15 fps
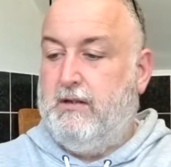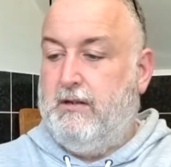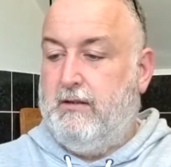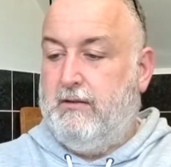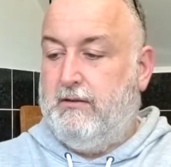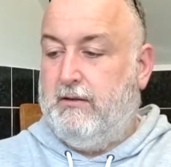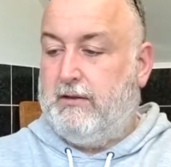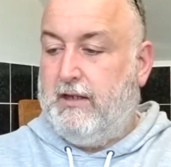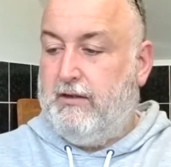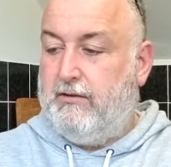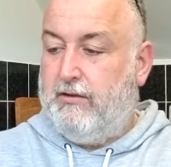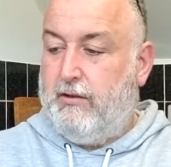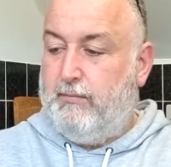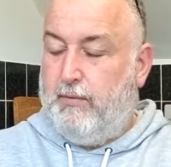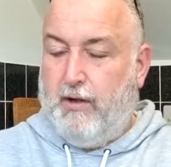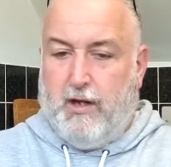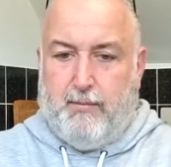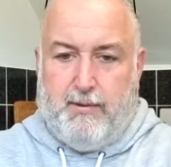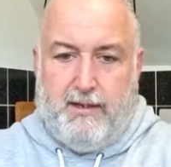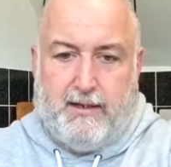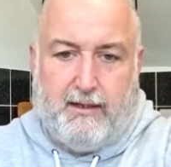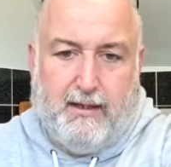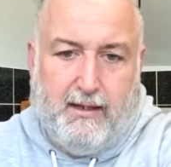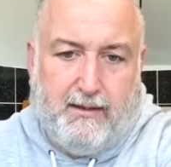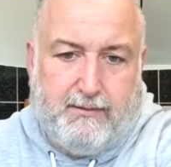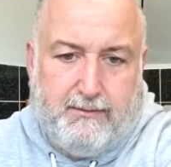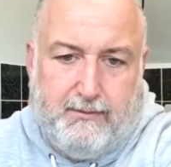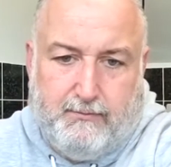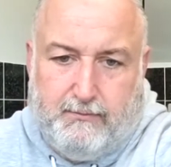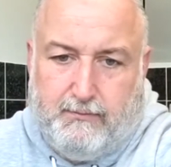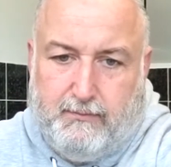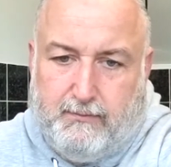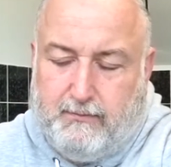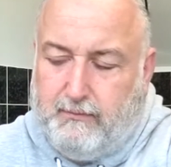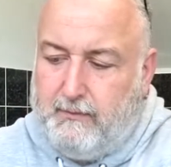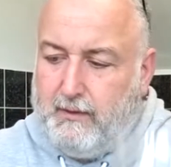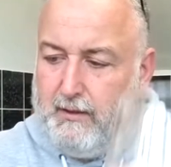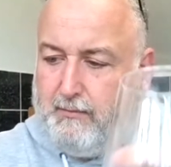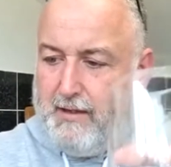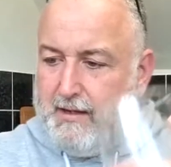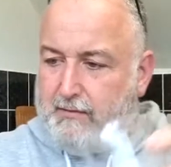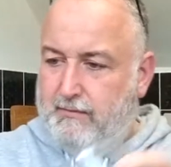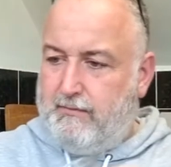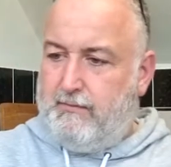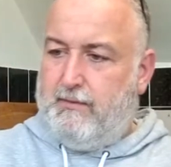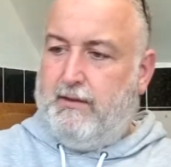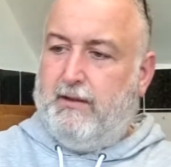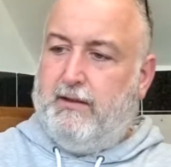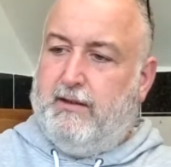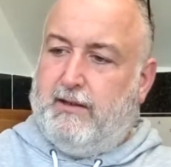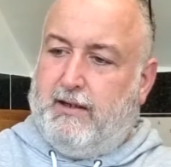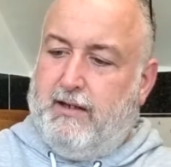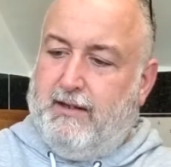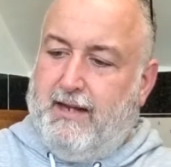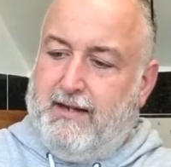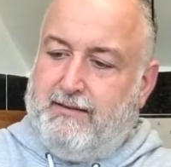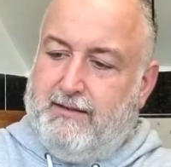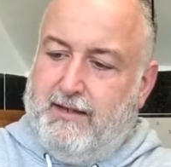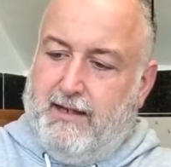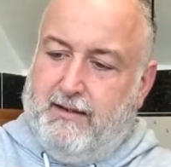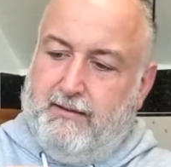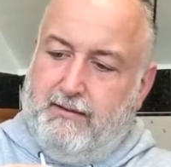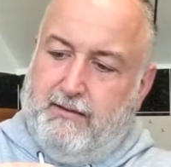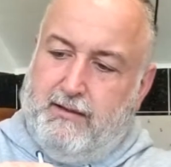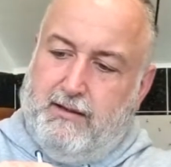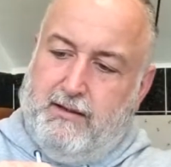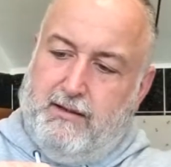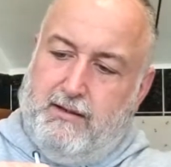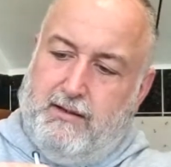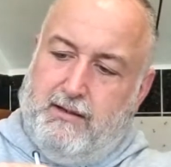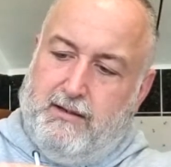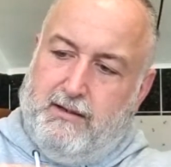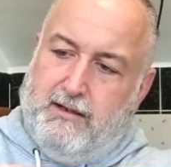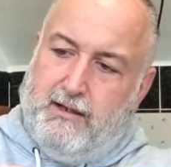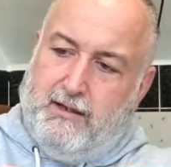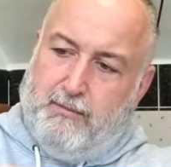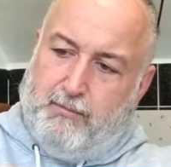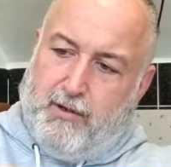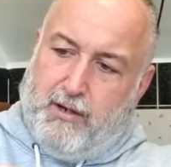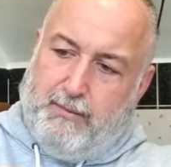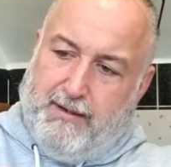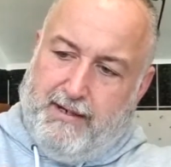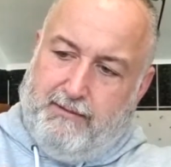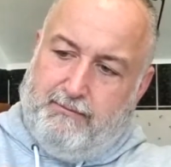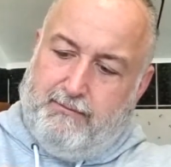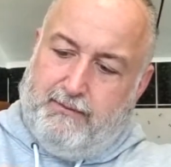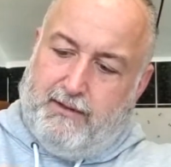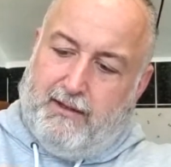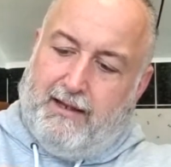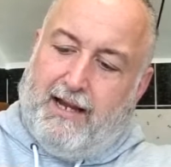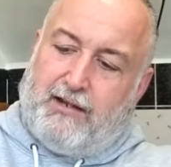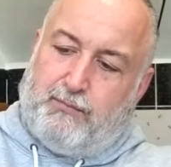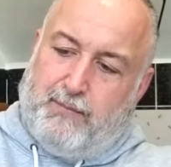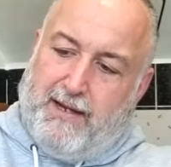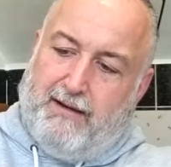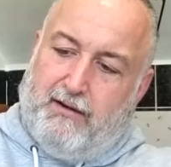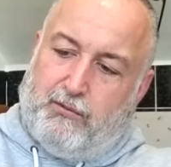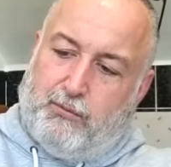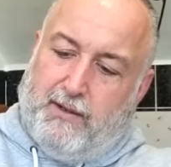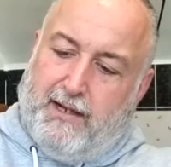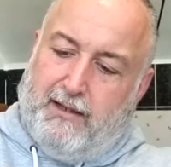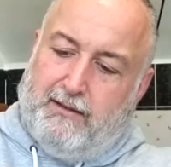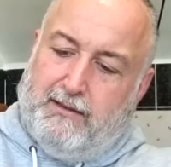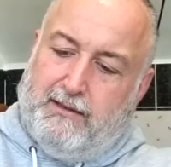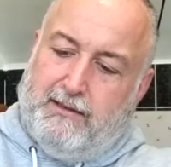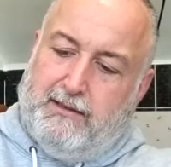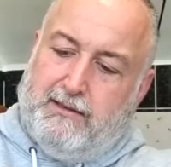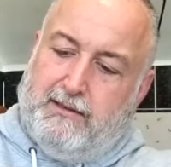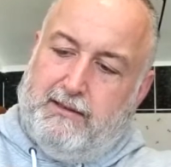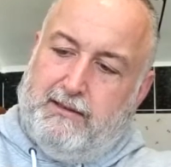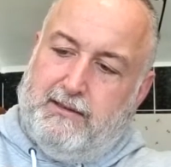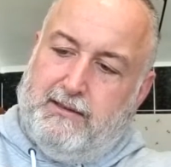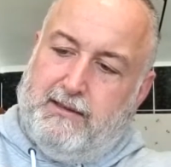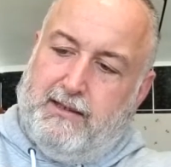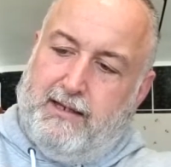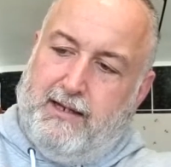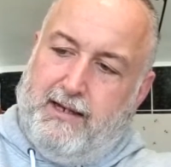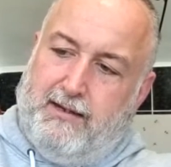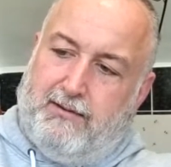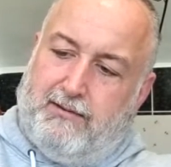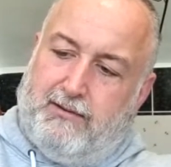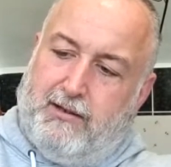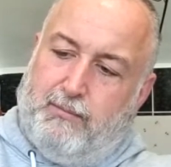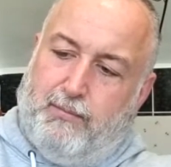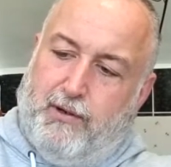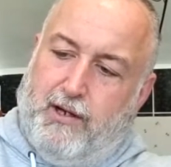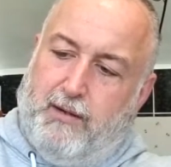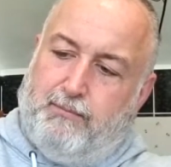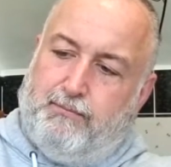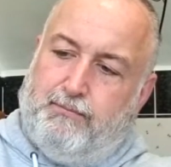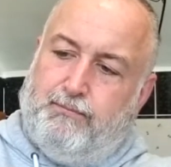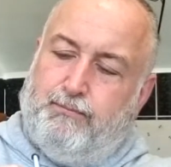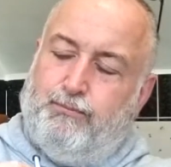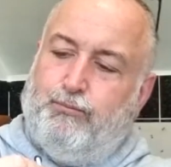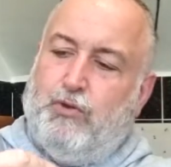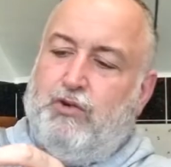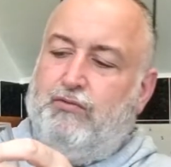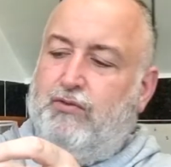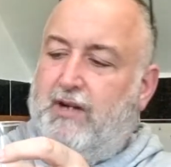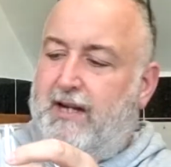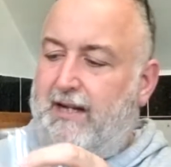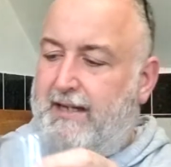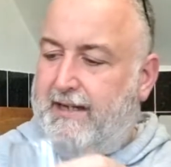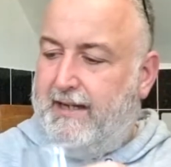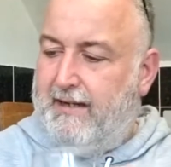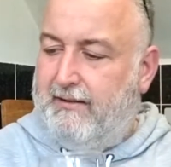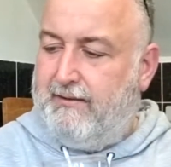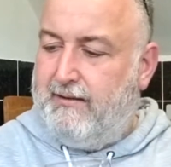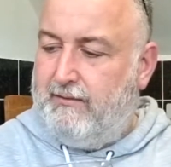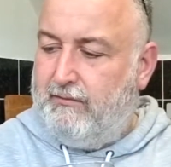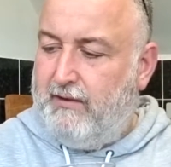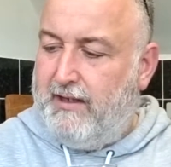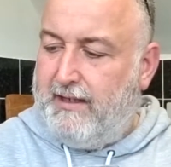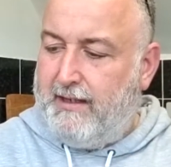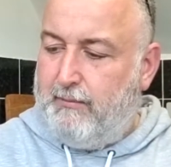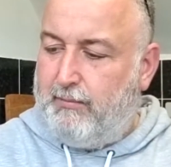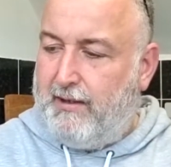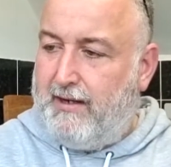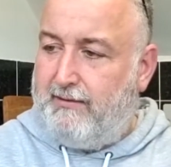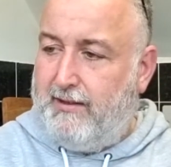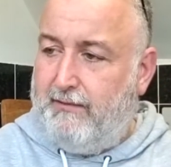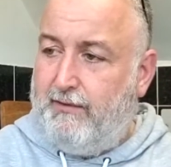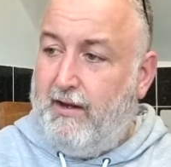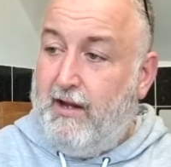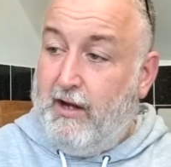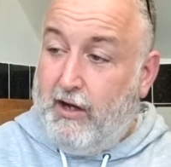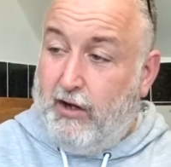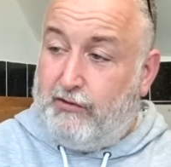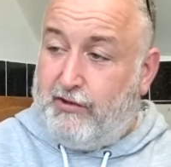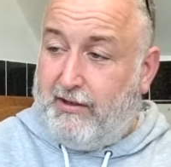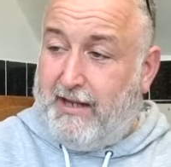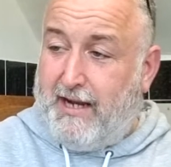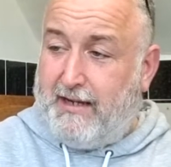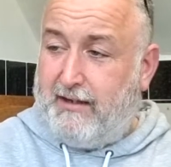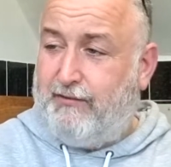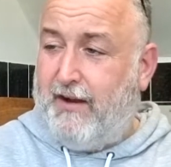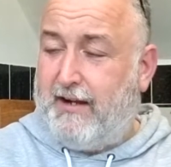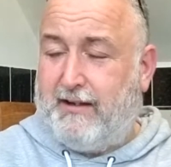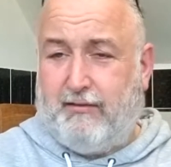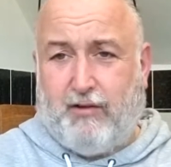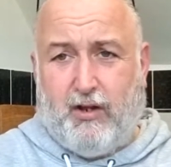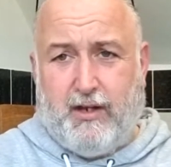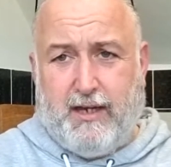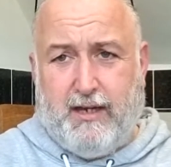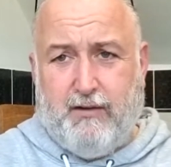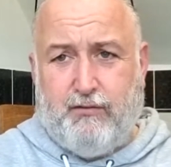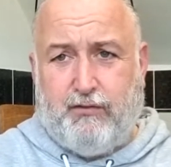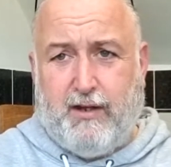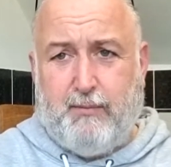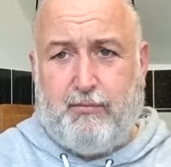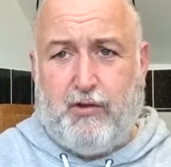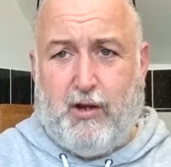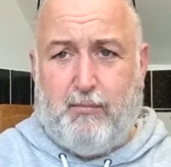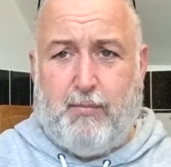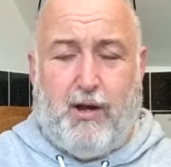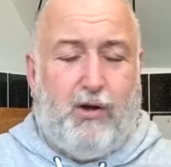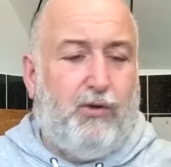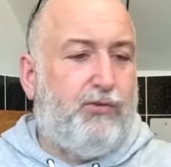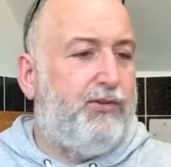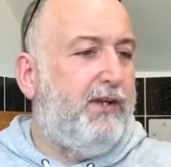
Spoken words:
Looking superb in the glass. I mean, the conditioning and the brewing, the last beer as well, is superb. It really is, really impressive. I also like the fact they've got the flip-top bottles.